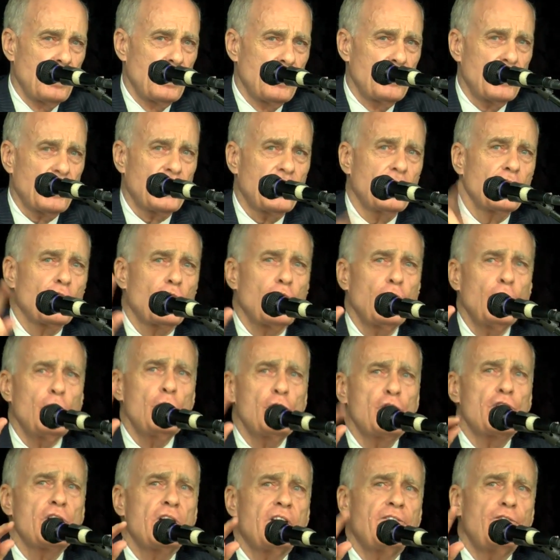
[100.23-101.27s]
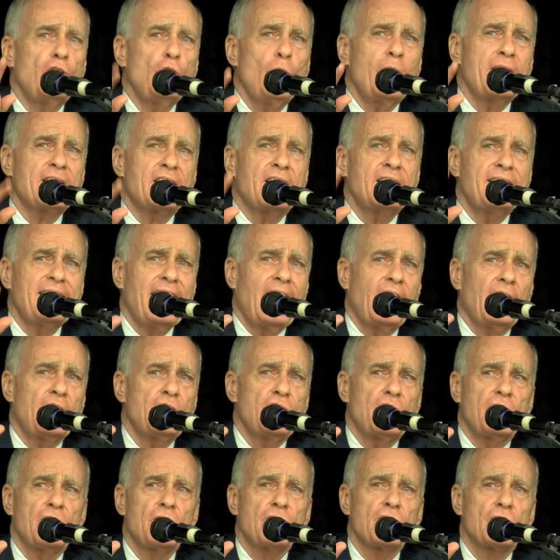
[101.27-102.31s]
the conclusion of U.S.
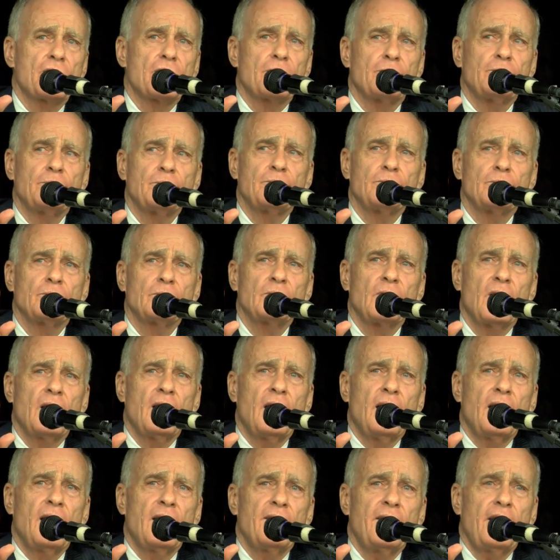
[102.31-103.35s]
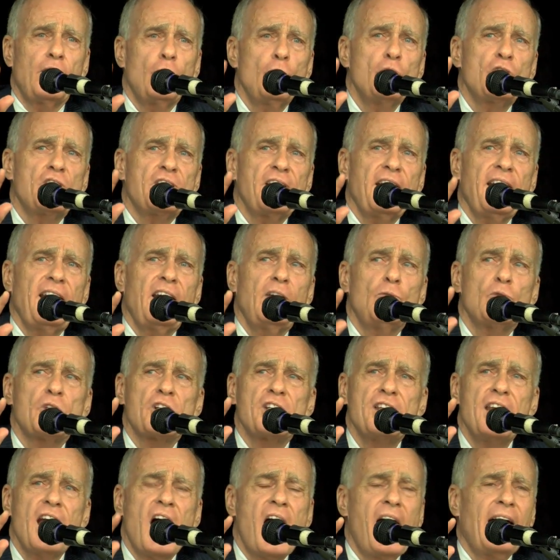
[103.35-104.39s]
intelligence that Hussein was
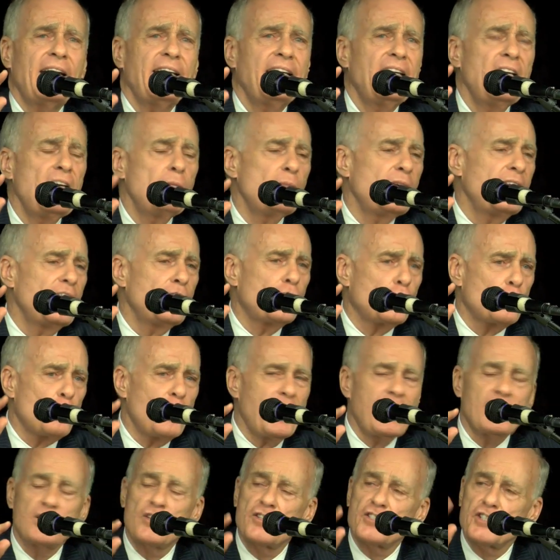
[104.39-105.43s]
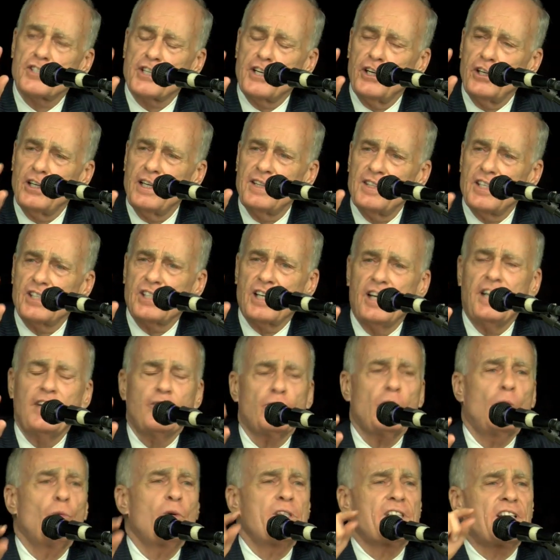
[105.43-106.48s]
not an imminent threat to the security of this
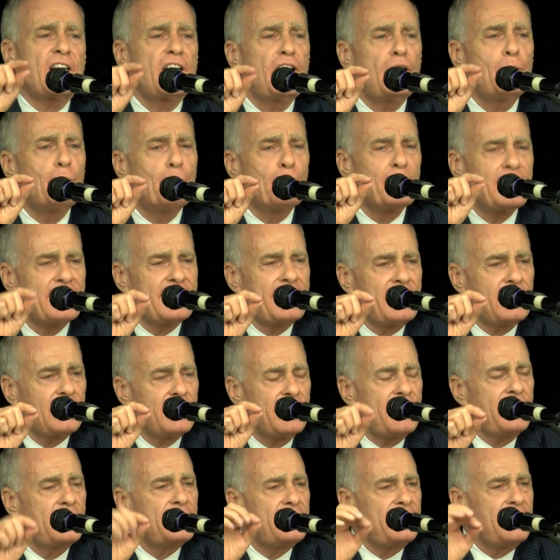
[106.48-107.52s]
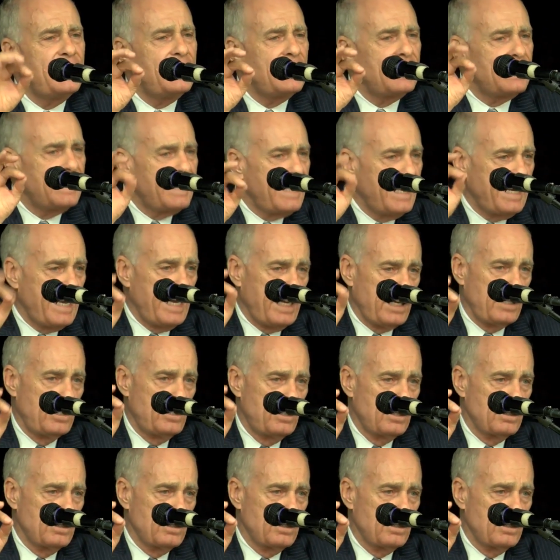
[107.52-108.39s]
country was completely deleted.